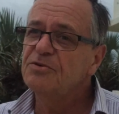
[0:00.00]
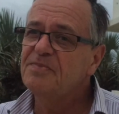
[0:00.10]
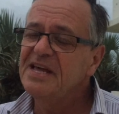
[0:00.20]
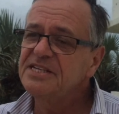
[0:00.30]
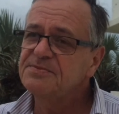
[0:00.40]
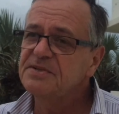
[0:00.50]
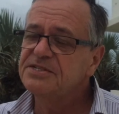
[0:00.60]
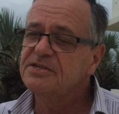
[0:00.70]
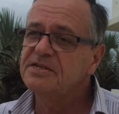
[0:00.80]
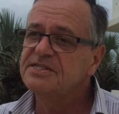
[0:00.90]
a
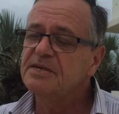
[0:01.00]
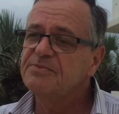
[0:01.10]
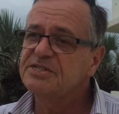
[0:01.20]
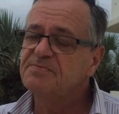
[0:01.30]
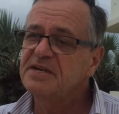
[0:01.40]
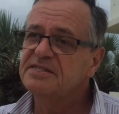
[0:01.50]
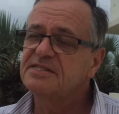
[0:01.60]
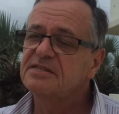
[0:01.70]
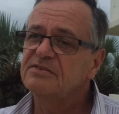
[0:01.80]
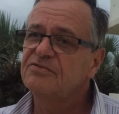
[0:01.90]
replacement in some
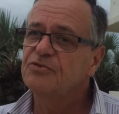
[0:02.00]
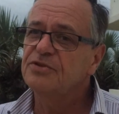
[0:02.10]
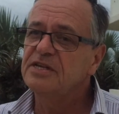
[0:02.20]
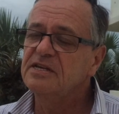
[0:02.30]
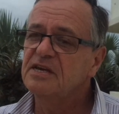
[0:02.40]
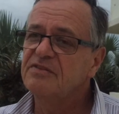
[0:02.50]
respects for the